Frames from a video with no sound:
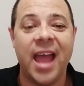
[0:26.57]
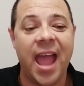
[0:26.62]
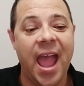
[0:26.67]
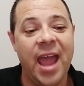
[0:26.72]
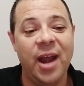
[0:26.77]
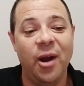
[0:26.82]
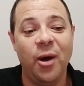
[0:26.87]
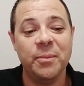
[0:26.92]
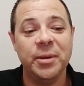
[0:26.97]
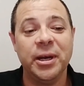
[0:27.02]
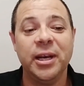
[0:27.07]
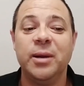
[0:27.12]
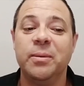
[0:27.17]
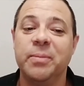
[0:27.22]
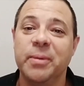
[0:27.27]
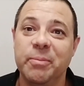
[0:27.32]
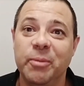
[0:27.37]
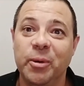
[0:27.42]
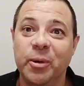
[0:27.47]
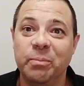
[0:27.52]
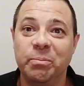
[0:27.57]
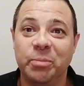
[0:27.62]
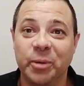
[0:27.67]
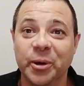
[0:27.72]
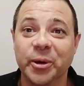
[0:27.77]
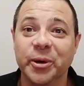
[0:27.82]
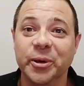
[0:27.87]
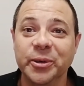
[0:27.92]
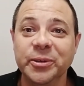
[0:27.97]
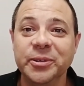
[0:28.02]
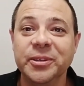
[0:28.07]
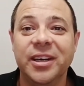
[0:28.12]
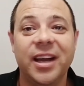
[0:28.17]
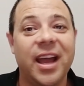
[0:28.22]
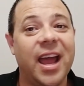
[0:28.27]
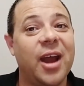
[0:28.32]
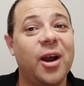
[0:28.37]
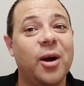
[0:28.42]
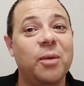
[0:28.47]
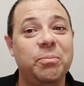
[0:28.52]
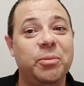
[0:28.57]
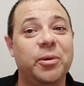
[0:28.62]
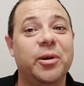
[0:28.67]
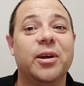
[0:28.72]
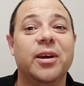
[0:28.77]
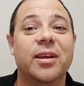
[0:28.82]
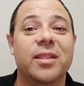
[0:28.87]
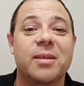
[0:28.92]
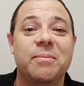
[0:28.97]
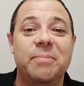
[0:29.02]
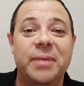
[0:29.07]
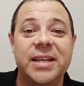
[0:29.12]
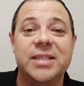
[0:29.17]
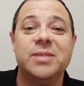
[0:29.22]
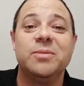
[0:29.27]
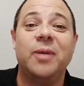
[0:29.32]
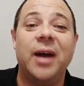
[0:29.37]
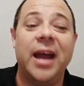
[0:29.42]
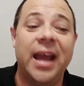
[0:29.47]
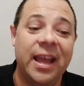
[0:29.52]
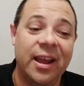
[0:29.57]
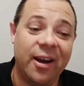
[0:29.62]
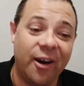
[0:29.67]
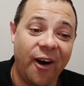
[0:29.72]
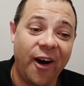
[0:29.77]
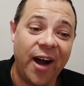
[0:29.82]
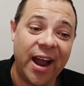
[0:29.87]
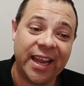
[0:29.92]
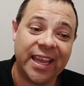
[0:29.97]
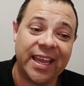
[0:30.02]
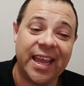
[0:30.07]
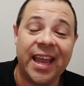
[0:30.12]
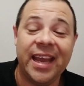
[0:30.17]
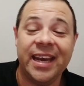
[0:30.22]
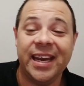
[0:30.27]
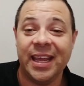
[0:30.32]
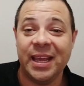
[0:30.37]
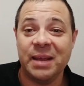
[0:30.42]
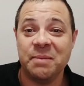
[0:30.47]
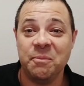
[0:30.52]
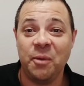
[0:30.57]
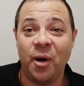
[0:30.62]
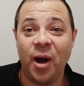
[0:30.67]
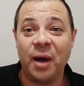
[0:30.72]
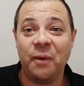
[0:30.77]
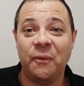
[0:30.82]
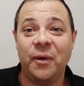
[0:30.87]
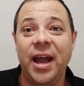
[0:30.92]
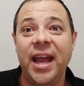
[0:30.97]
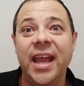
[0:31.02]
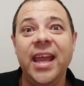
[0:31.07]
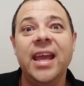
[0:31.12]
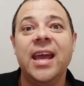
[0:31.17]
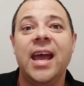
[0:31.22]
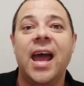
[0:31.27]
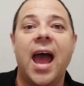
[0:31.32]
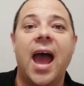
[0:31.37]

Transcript: And I'm a little bit more brutal. And I'll put it the best way I can in my way,